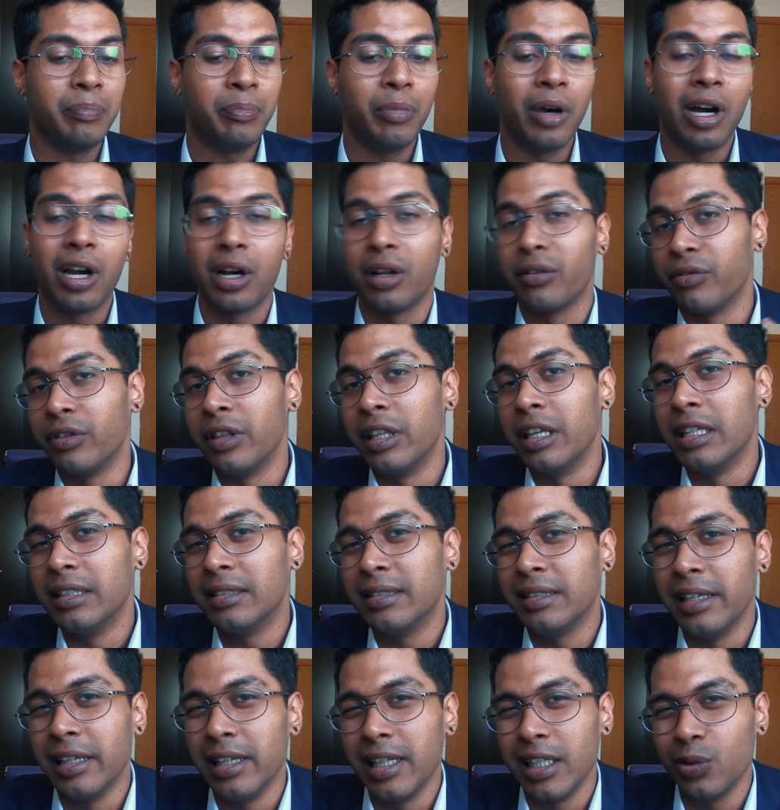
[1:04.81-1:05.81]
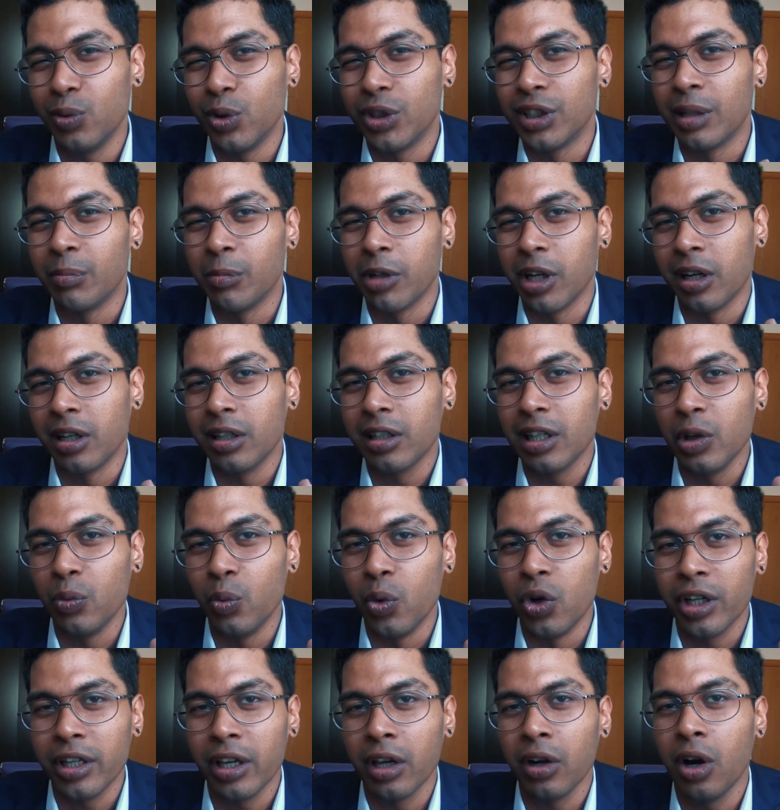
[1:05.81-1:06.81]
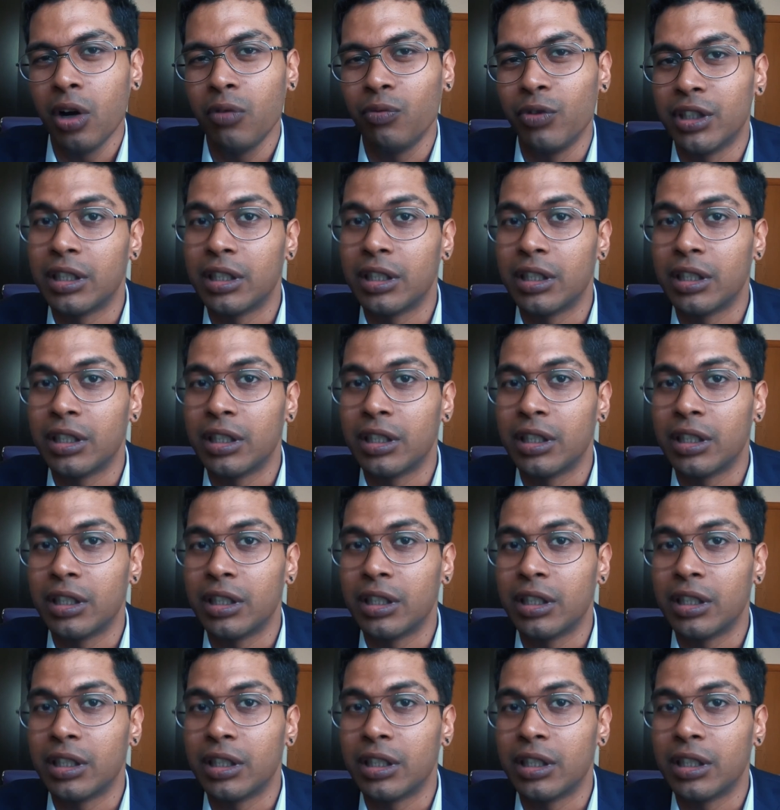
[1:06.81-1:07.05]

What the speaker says: part of the series which I'm currently working on,